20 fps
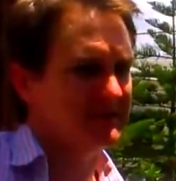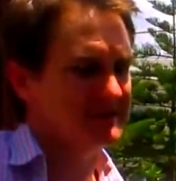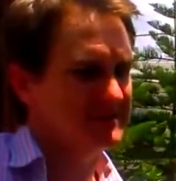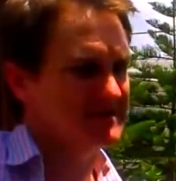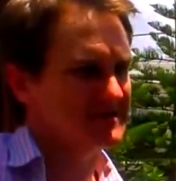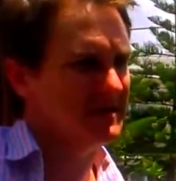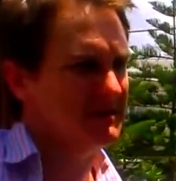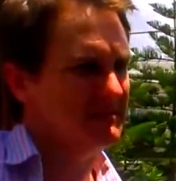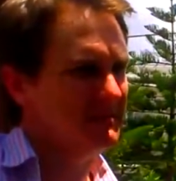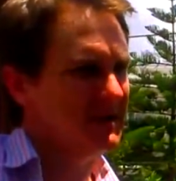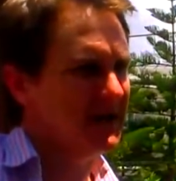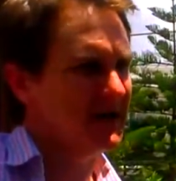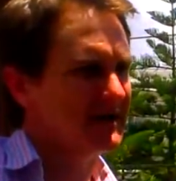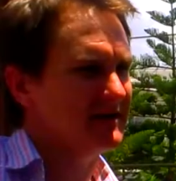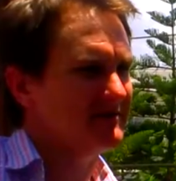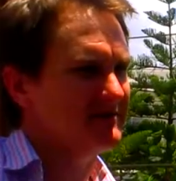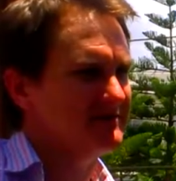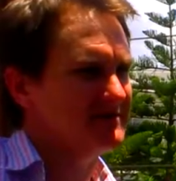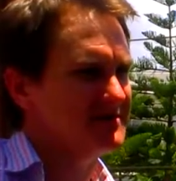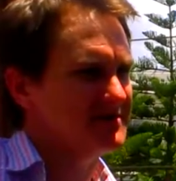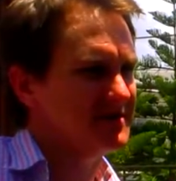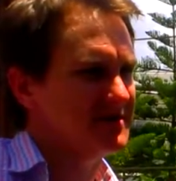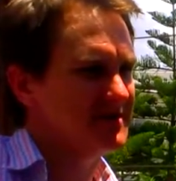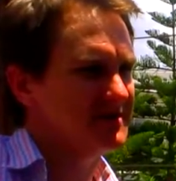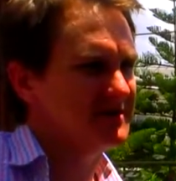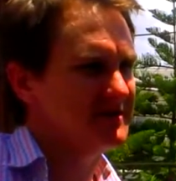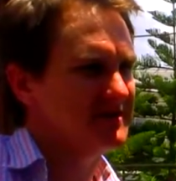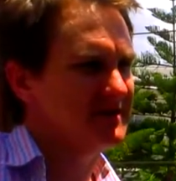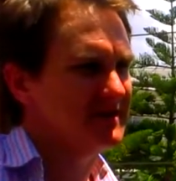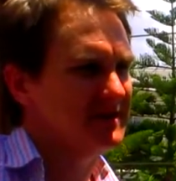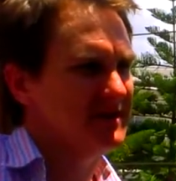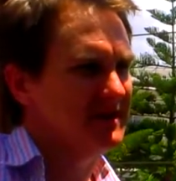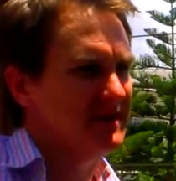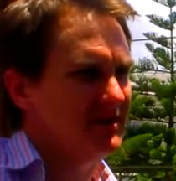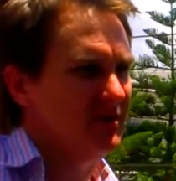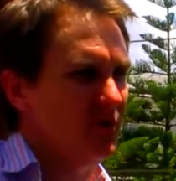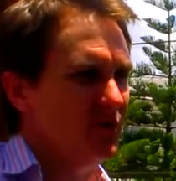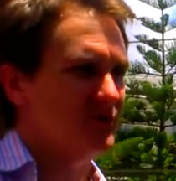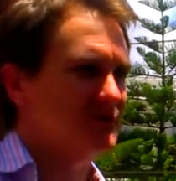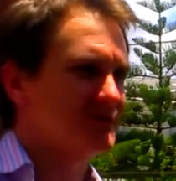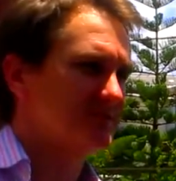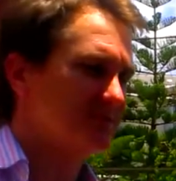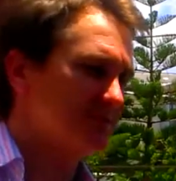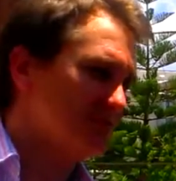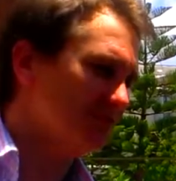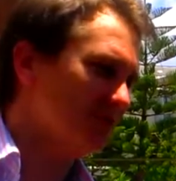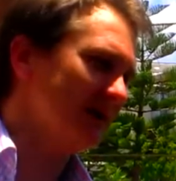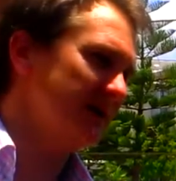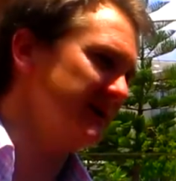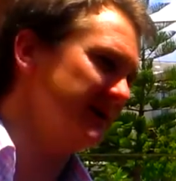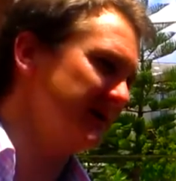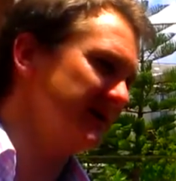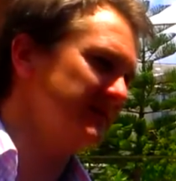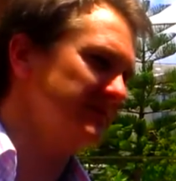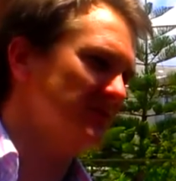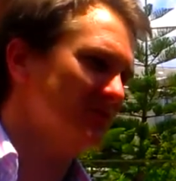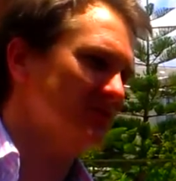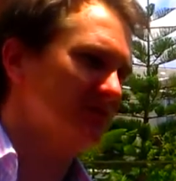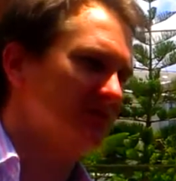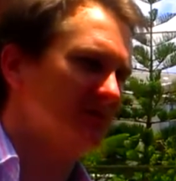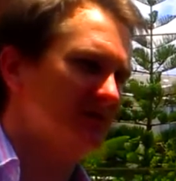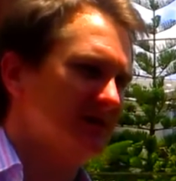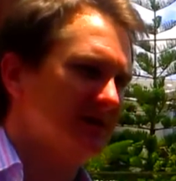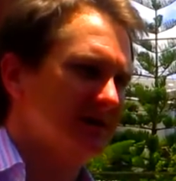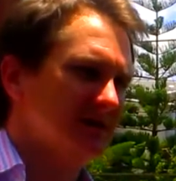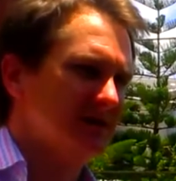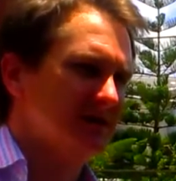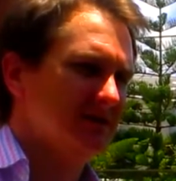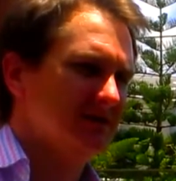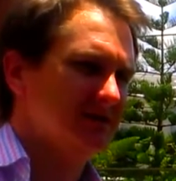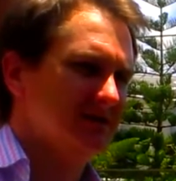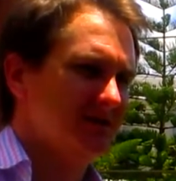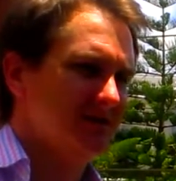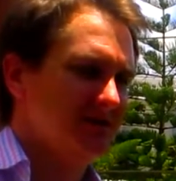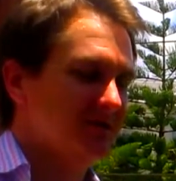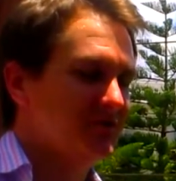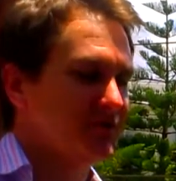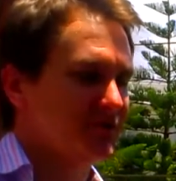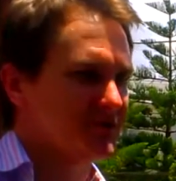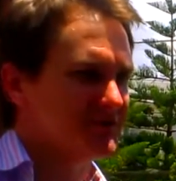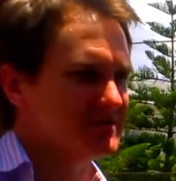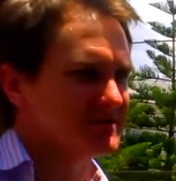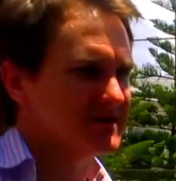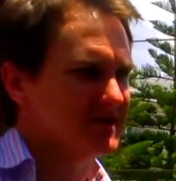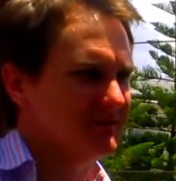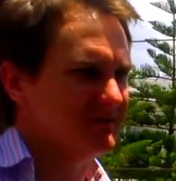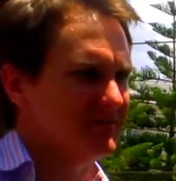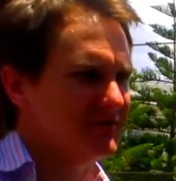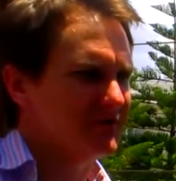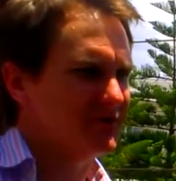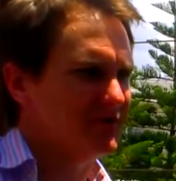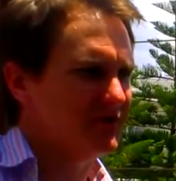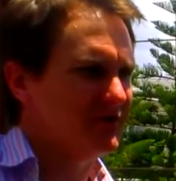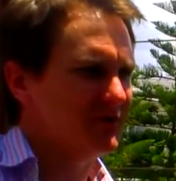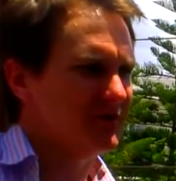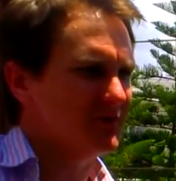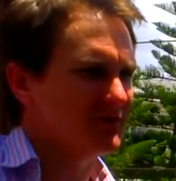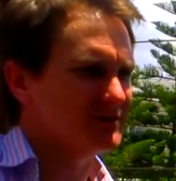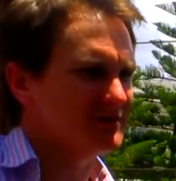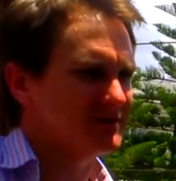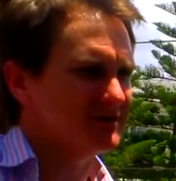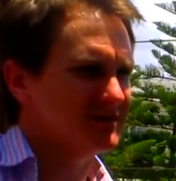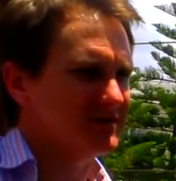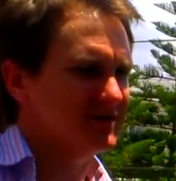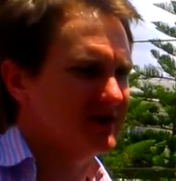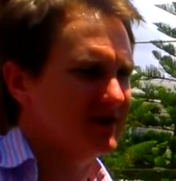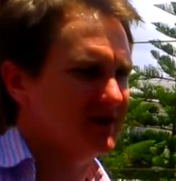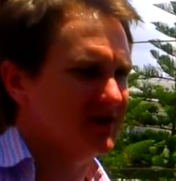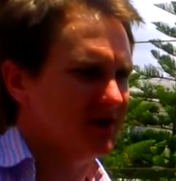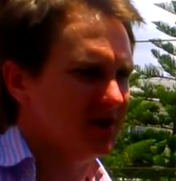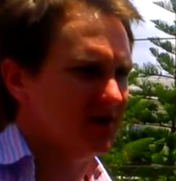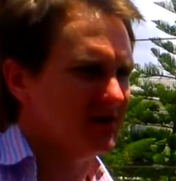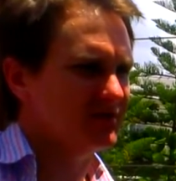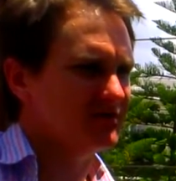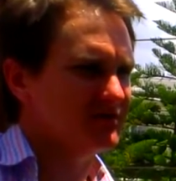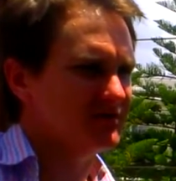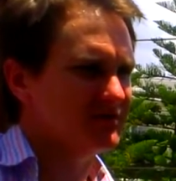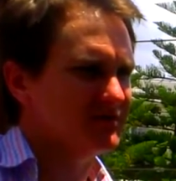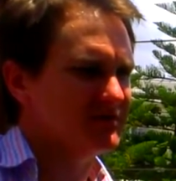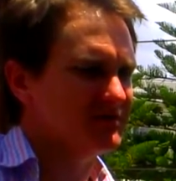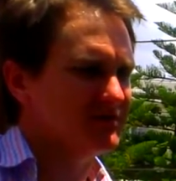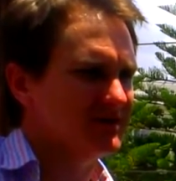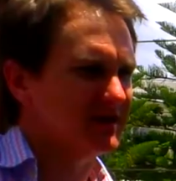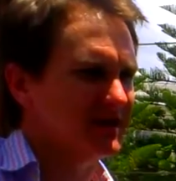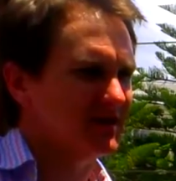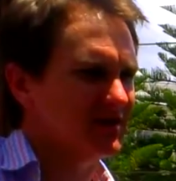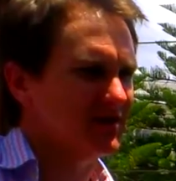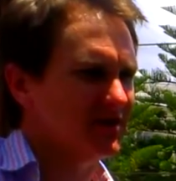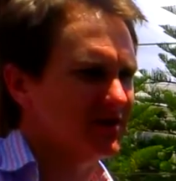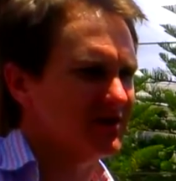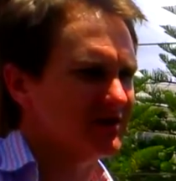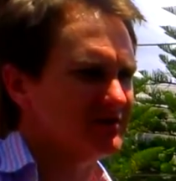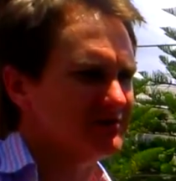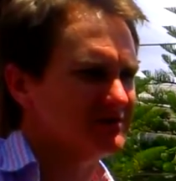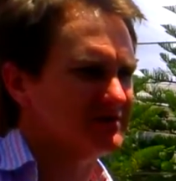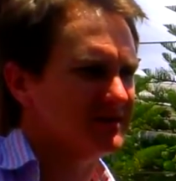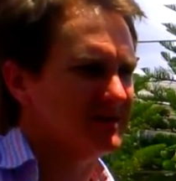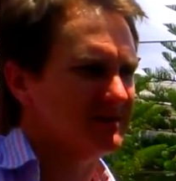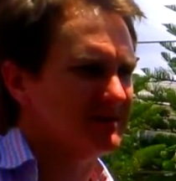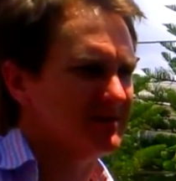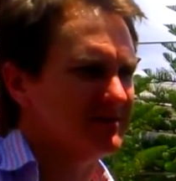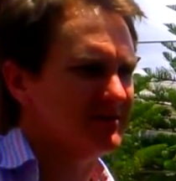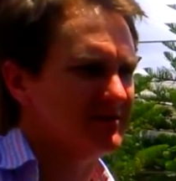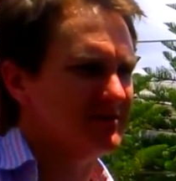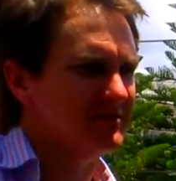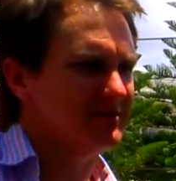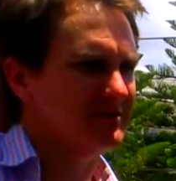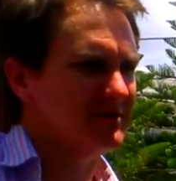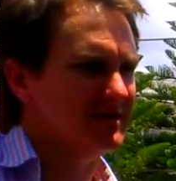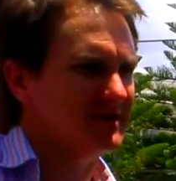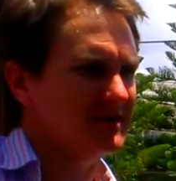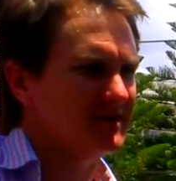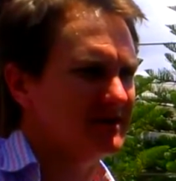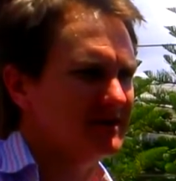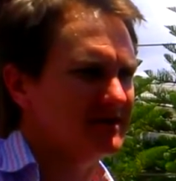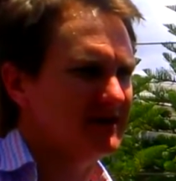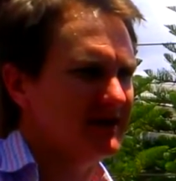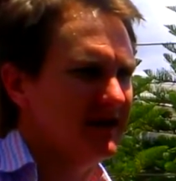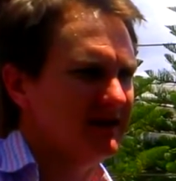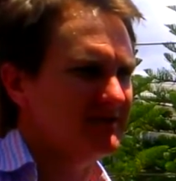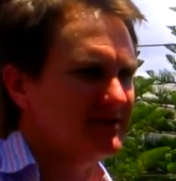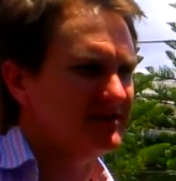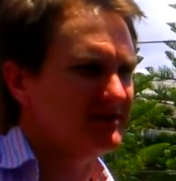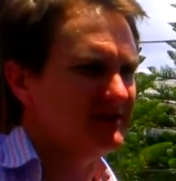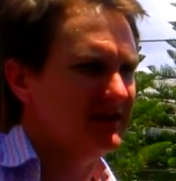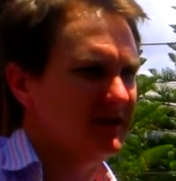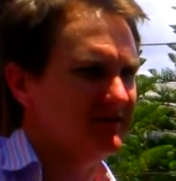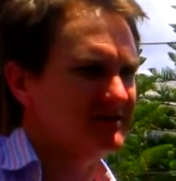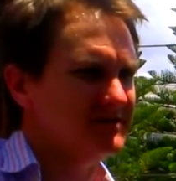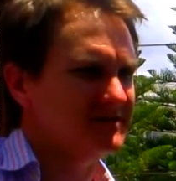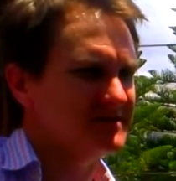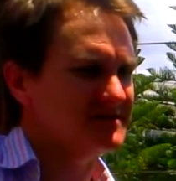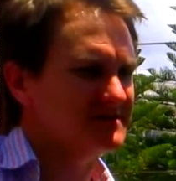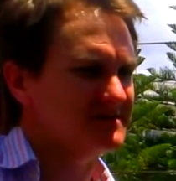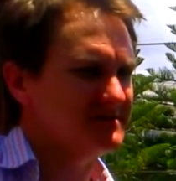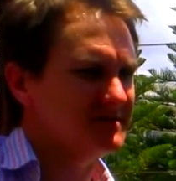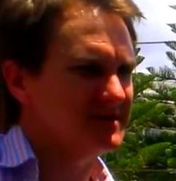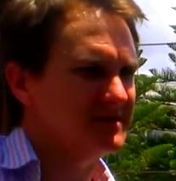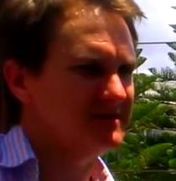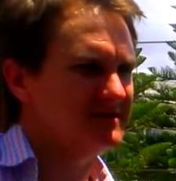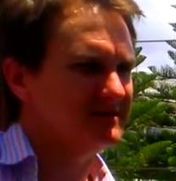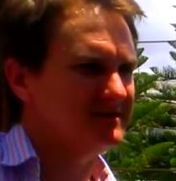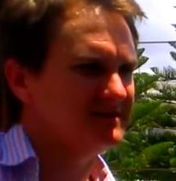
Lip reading: come back and return, or is it more? Are you getting more tourists come through, or is it you get the locals? Still get a lot of locals coming through and willing to have a decent meal.